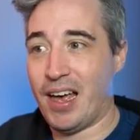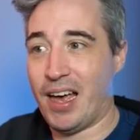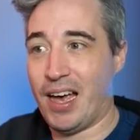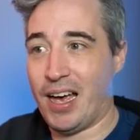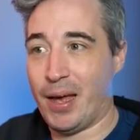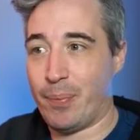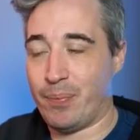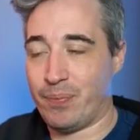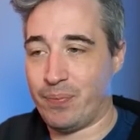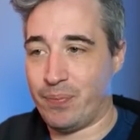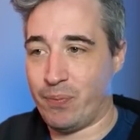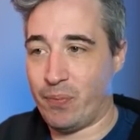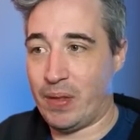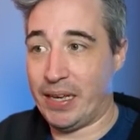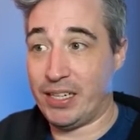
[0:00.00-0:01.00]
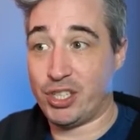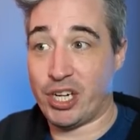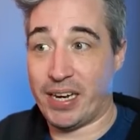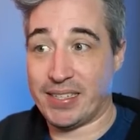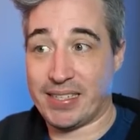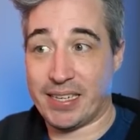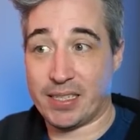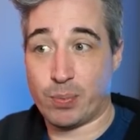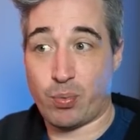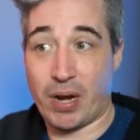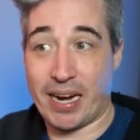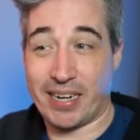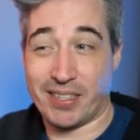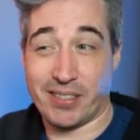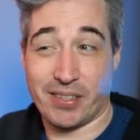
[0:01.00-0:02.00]
Um, like JSX
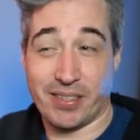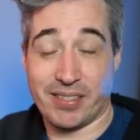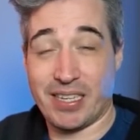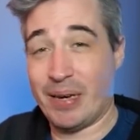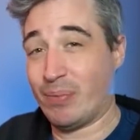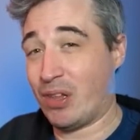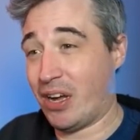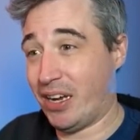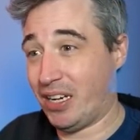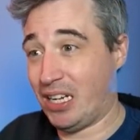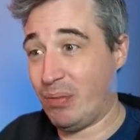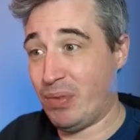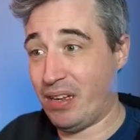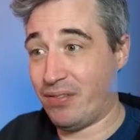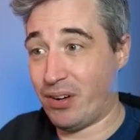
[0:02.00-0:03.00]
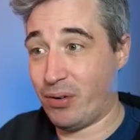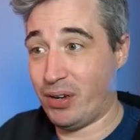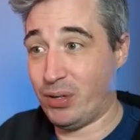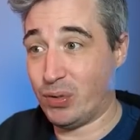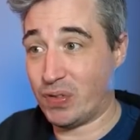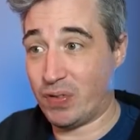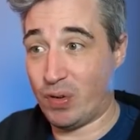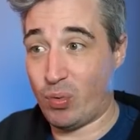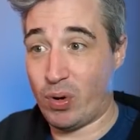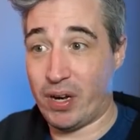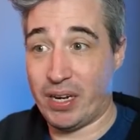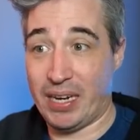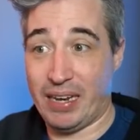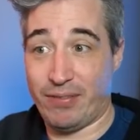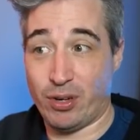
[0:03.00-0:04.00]
brackets on the same line can be a very useful
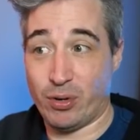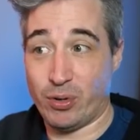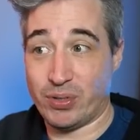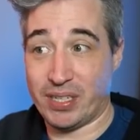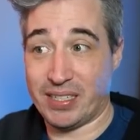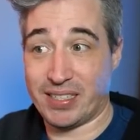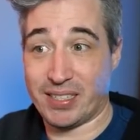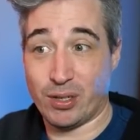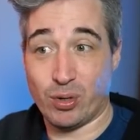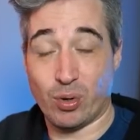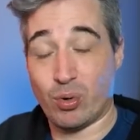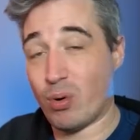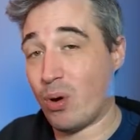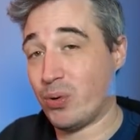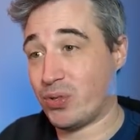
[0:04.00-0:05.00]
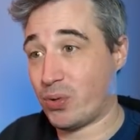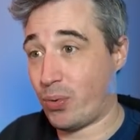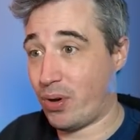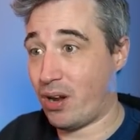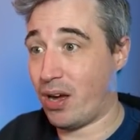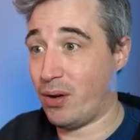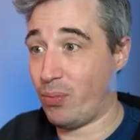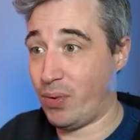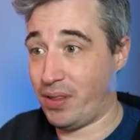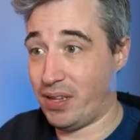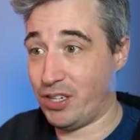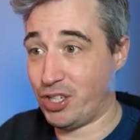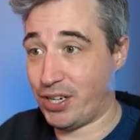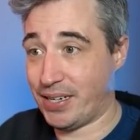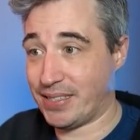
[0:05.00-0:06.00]
one if you're using single quotes or not
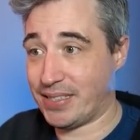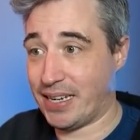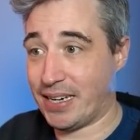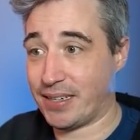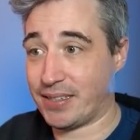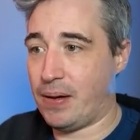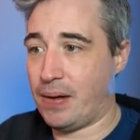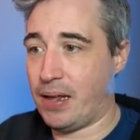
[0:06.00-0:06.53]
within JSX.